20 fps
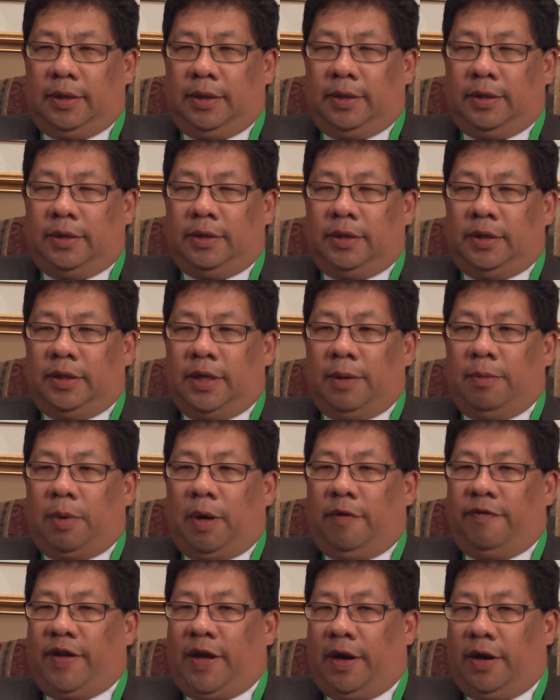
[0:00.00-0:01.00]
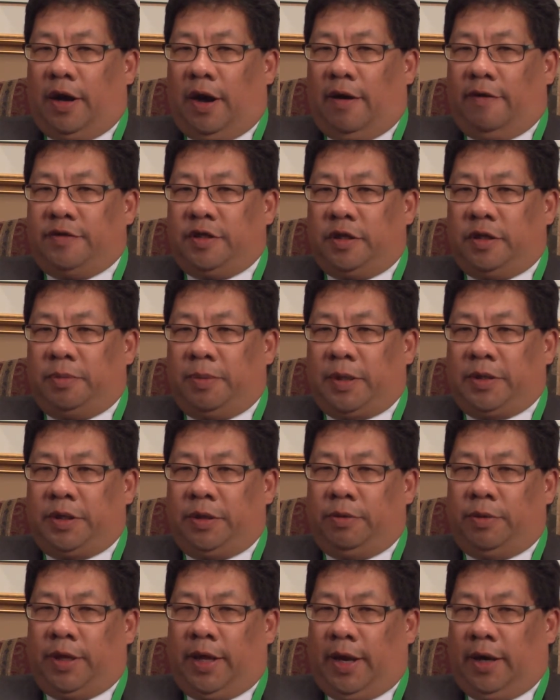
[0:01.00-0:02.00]
a number of head offices,
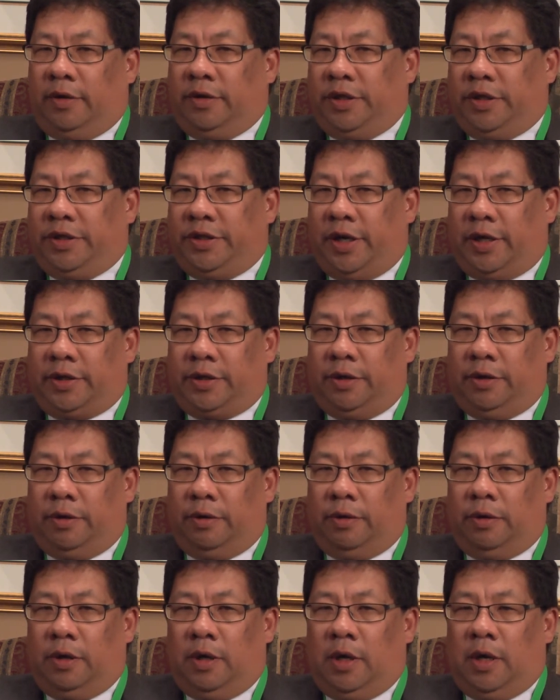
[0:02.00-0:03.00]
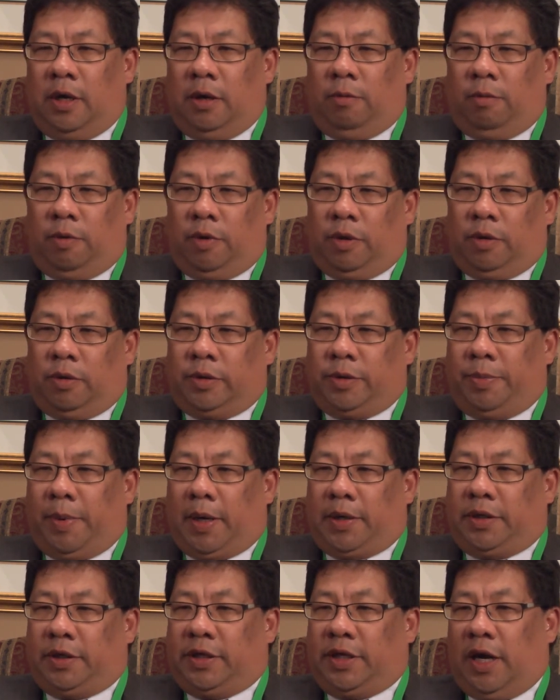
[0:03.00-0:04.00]
especially with the energy sector with
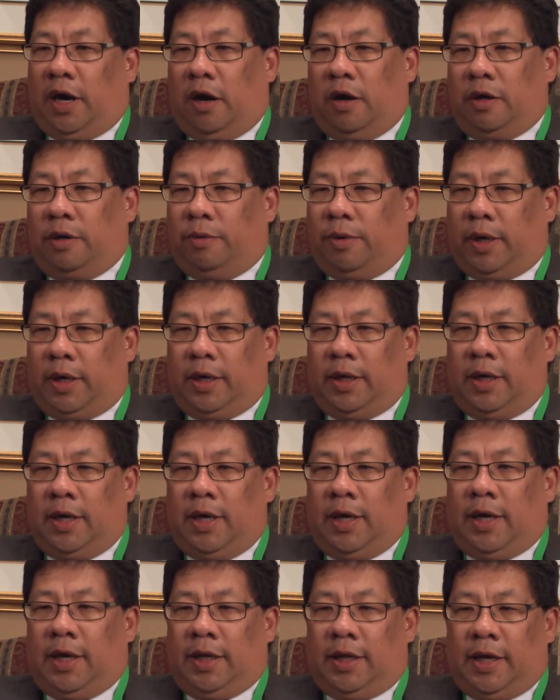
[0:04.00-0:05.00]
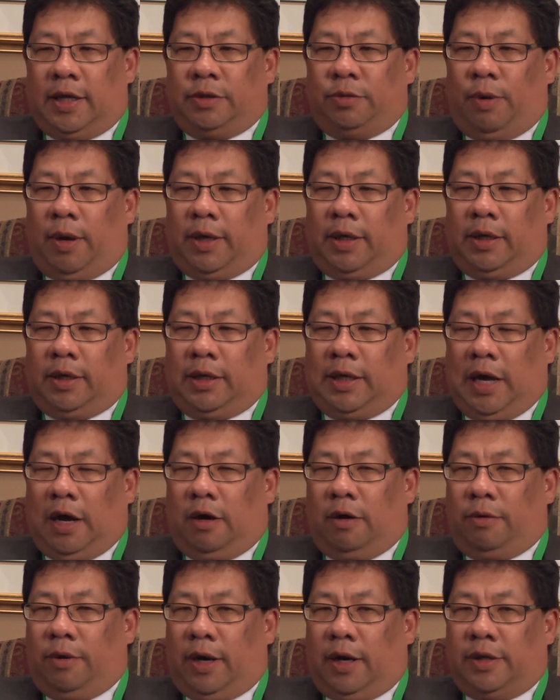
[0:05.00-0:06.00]
respect to Calgary. And that's why
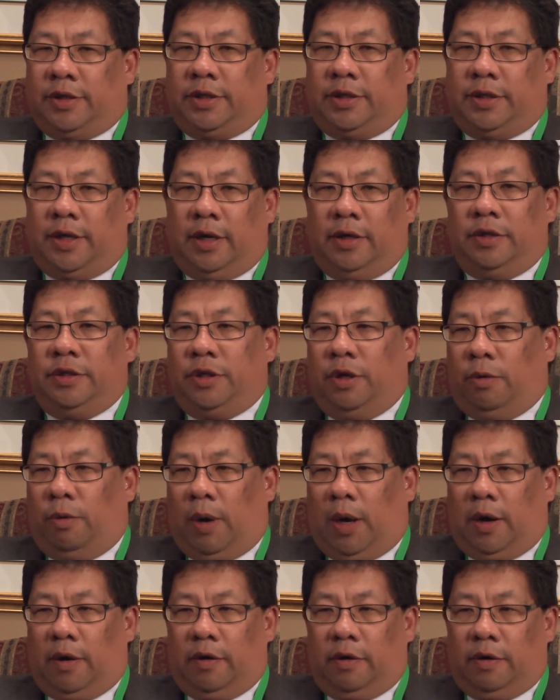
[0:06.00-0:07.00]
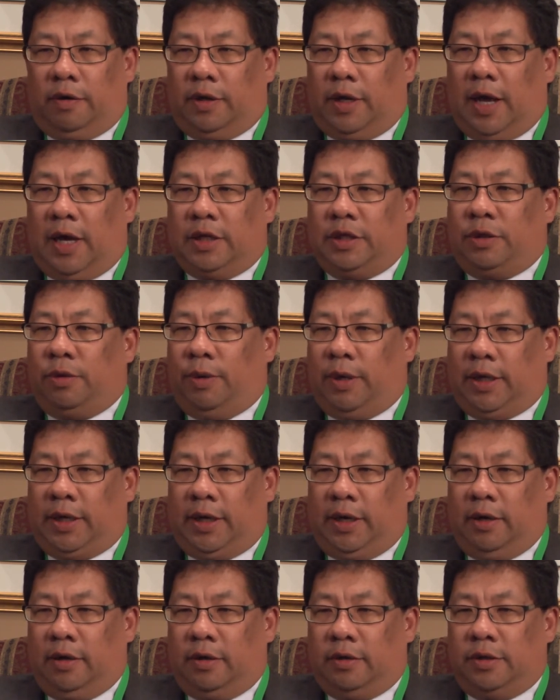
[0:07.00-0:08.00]
Calgary has done so well over the last 20
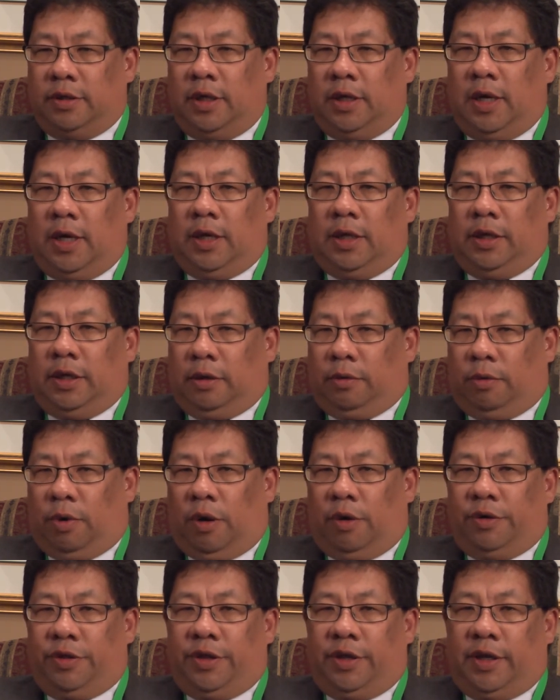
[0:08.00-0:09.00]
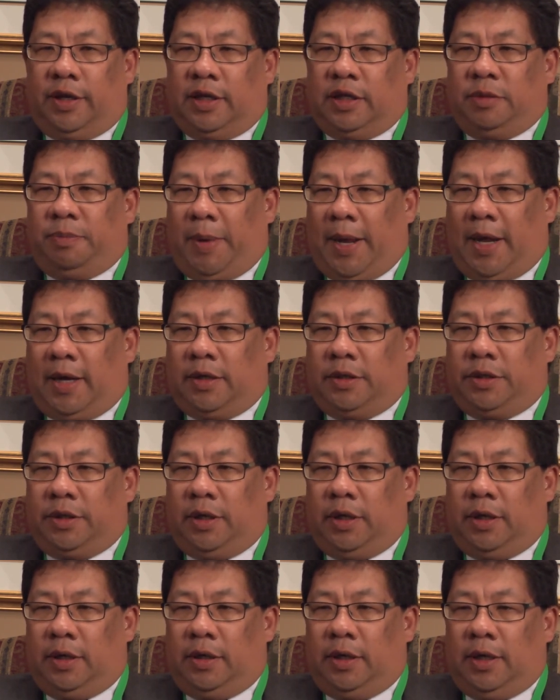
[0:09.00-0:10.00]
years, the growth and the
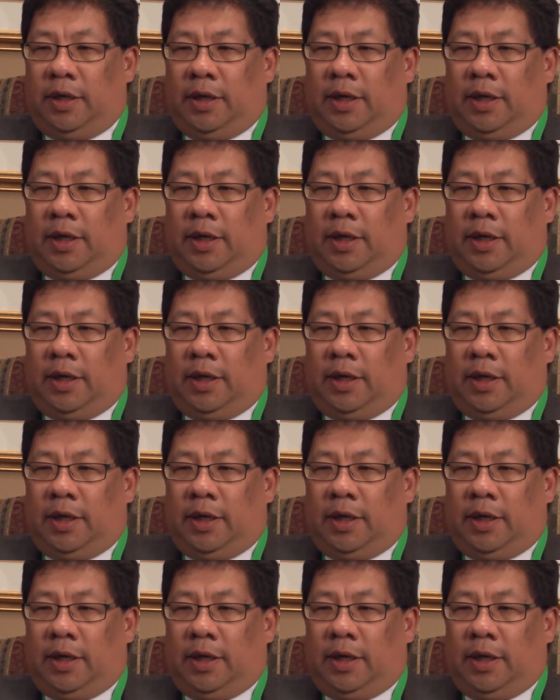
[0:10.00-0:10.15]
expansion,